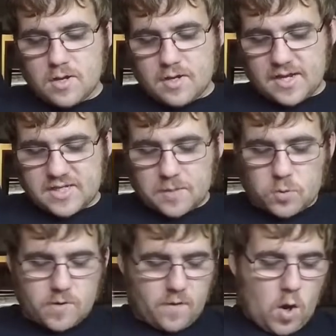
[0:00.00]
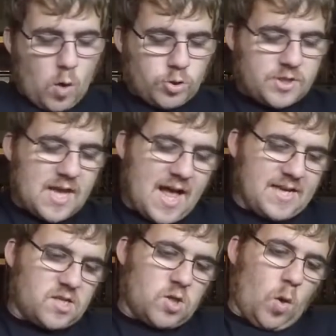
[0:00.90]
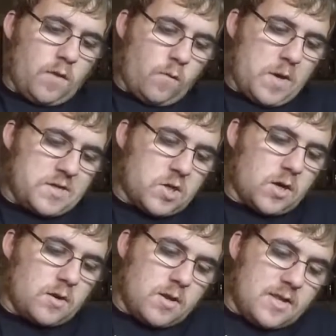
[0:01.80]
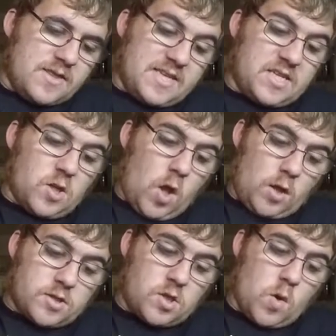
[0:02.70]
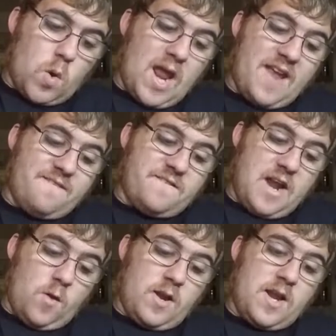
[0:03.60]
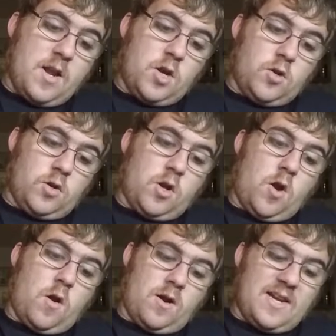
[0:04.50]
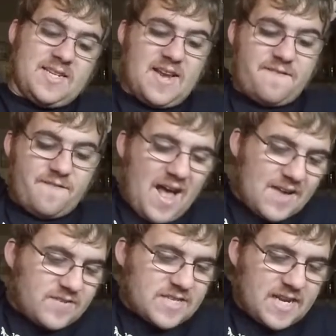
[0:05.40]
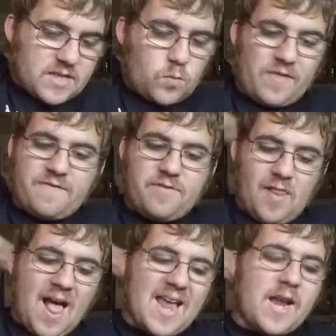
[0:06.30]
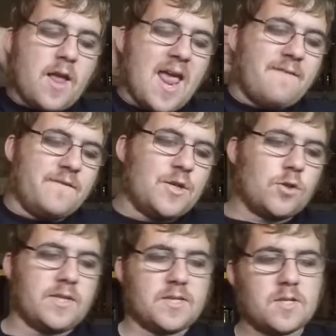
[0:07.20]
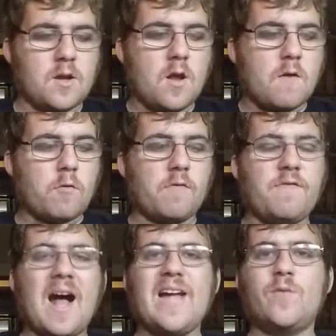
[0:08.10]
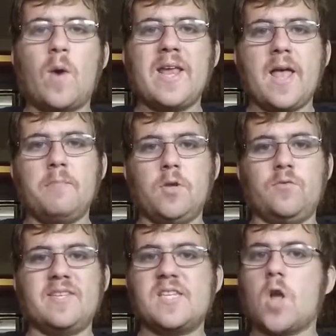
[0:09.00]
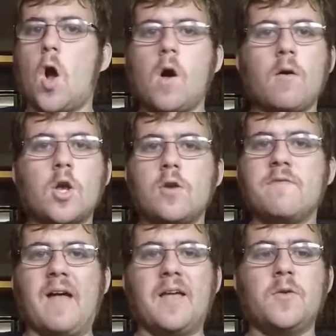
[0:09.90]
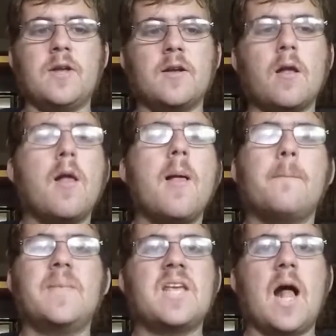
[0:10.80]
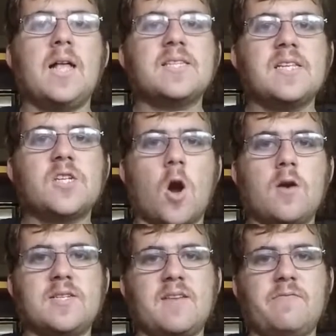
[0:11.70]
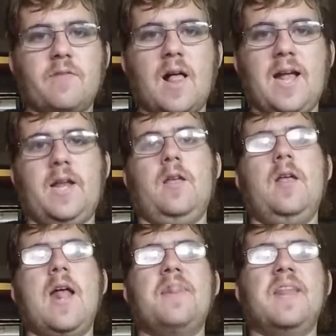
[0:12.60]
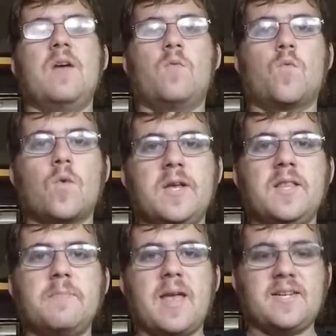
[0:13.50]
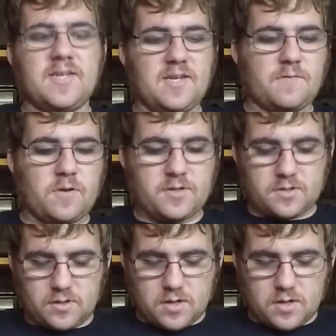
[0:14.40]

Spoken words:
Next up, you have Ojutai, Soul of Winter. This is also a very good card. It is a 5/6 with flying and vigilance for 5 white and blue. This is all good value here because these cards have flying, and that really makes a difference.